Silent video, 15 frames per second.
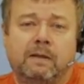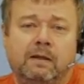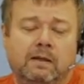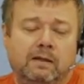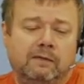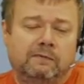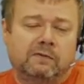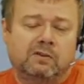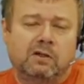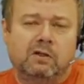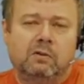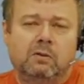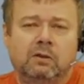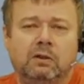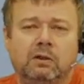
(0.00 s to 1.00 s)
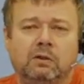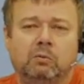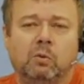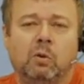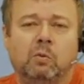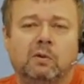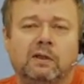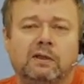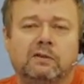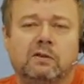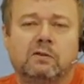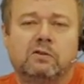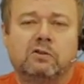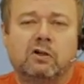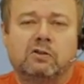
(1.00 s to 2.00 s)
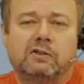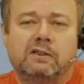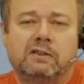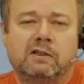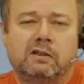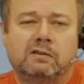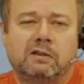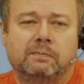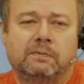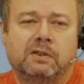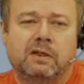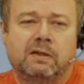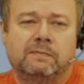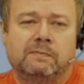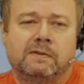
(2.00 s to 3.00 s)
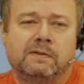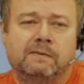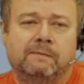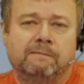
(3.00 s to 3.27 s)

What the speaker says: If so, what will that do to Roxy startup times?